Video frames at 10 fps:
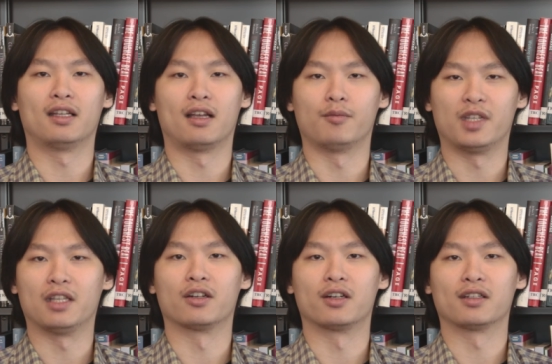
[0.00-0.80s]
um,
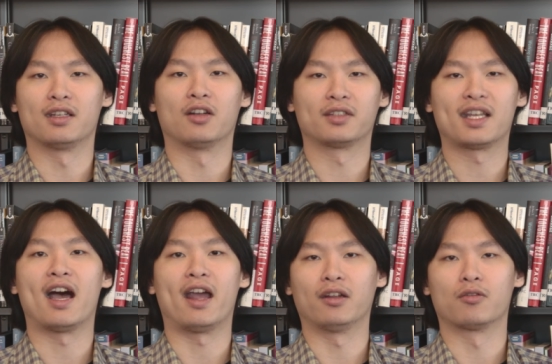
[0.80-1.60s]
either, you know,
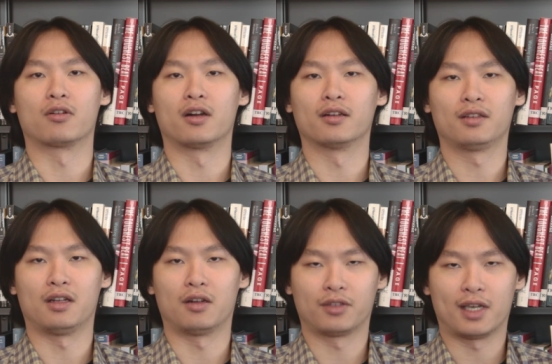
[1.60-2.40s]
Thai or, you
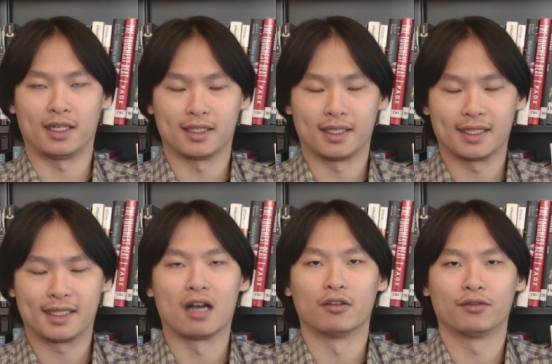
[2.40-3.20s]
know, Chinese
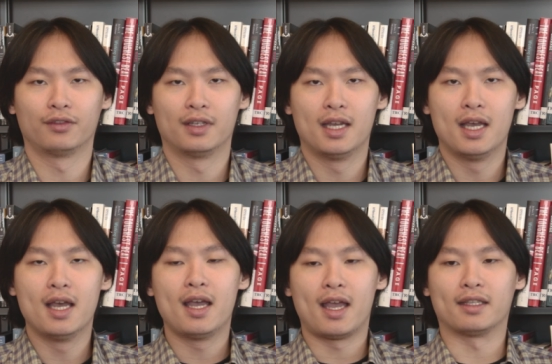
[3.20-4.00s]
itself.
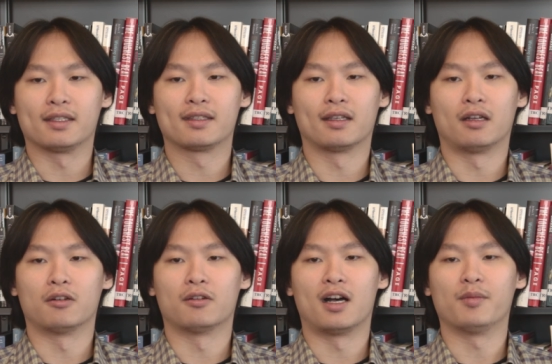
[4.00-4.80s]
And
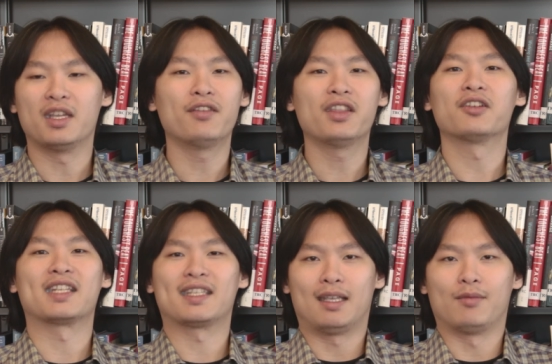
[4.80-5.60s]
so um, even though
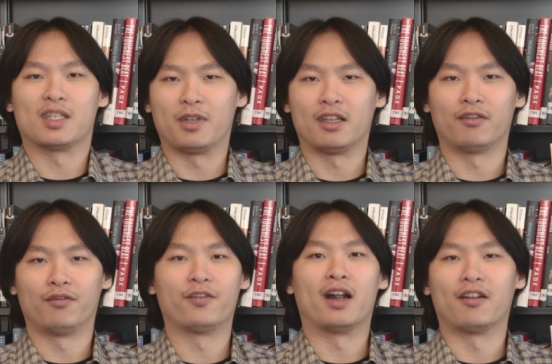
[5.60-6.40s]
this seems to be
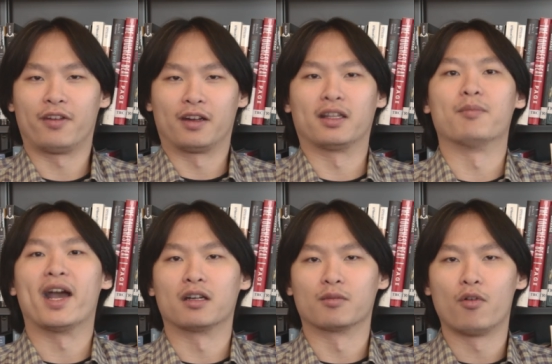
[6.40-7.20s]
a fairly
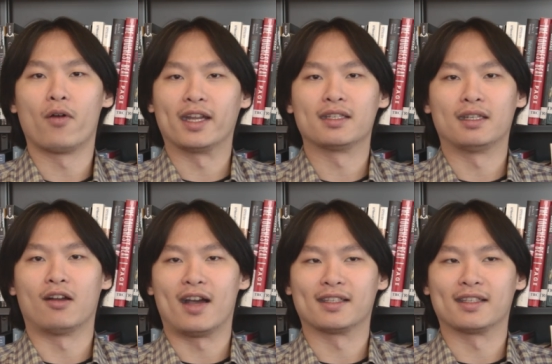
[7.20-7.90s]
minor point, you know, as